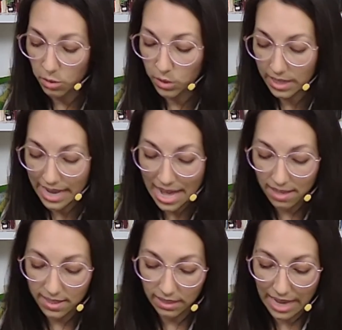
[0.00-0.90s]
said
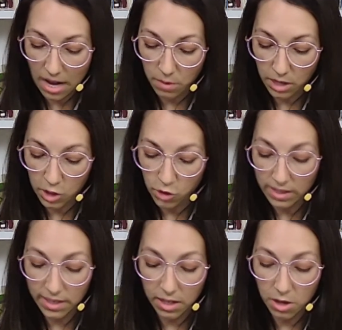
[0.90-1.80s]
Alice aloud,
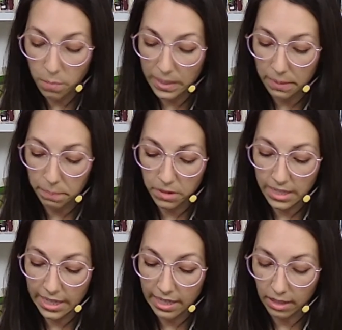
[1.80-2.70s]
addressing nobody in
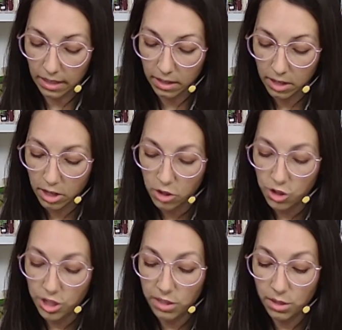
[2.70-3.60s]
particular.
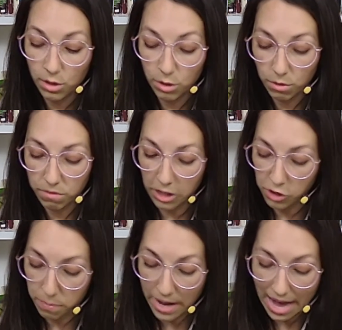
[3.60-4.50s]
She'd soon fetch
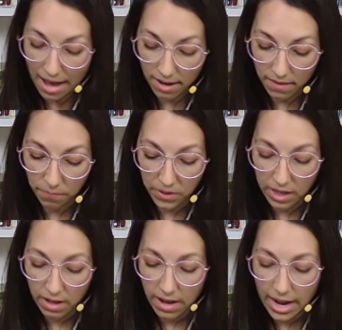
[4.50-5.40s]
it back.
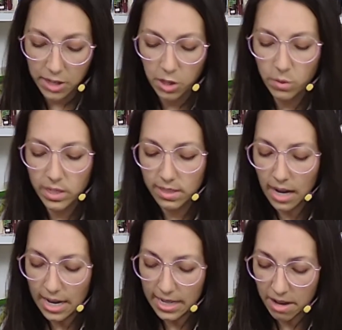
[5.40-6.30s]
And who is
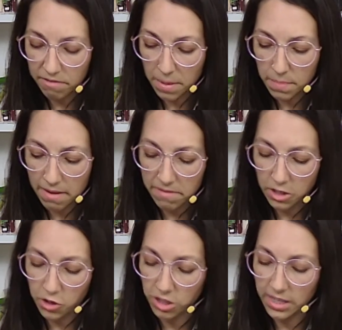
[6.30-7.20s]
Dinah, if I might
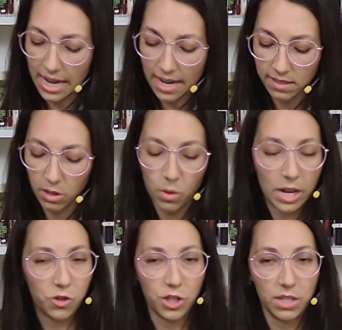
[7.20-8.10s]
venture to ask the
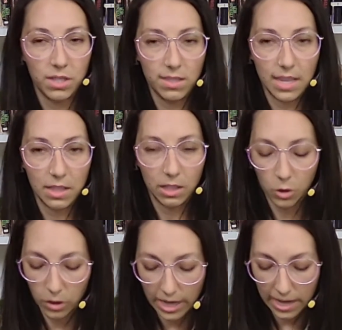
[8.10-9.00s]
question, said the
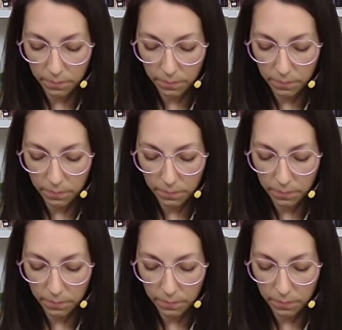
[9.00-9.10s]
lory.